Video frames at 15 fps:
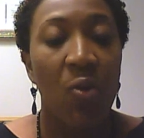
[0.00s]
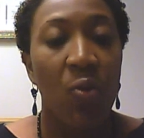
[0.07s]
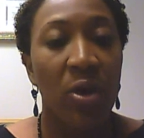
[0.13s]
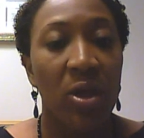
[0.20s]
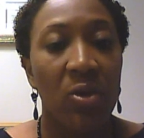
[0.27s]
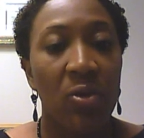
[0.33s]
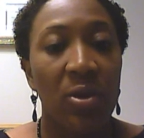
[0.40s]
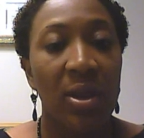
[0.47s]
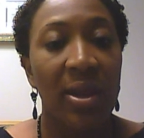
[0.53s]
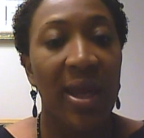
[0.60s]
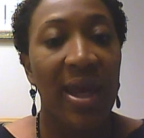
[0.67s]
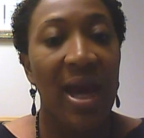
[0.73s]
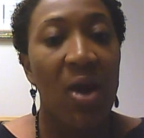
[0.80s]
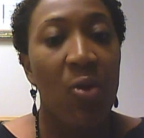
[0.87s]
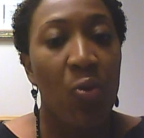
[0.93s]
when you
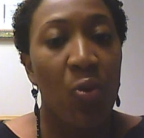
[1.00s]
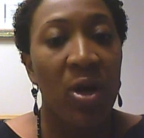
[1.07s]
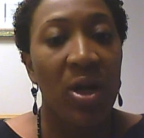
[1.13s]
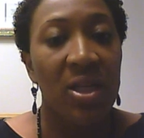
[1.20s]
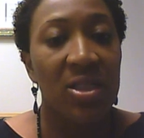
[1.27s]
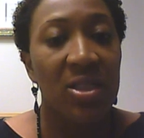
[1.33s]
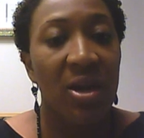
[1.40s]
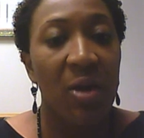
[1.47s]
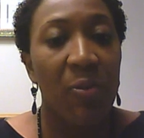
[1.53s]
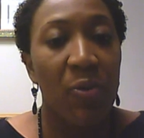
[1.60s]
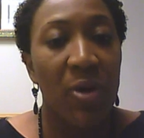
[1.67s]
lay out what is their